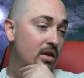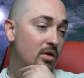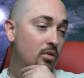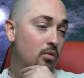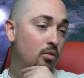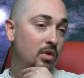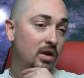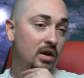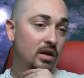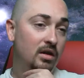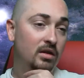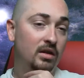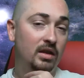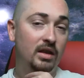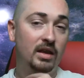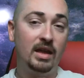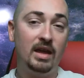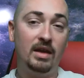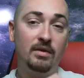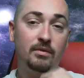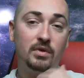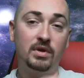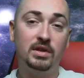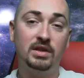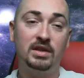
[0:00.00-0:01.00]
Well,
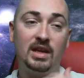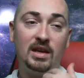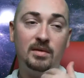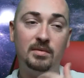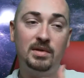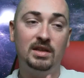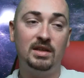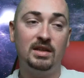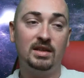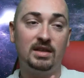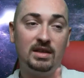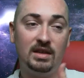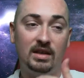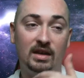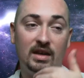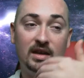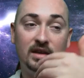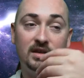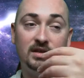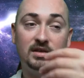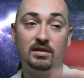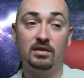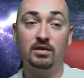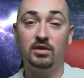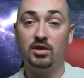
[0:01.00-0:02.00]
every time it
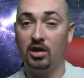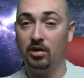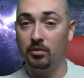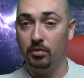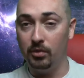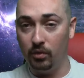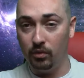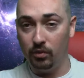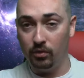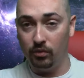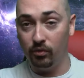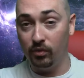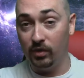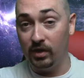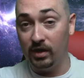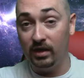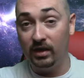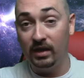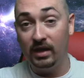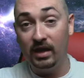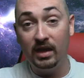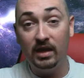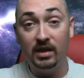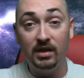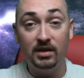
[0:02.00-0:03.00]
disconnects, the turbo would
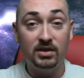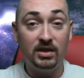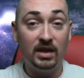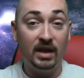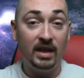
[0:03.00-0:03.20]
re-engage.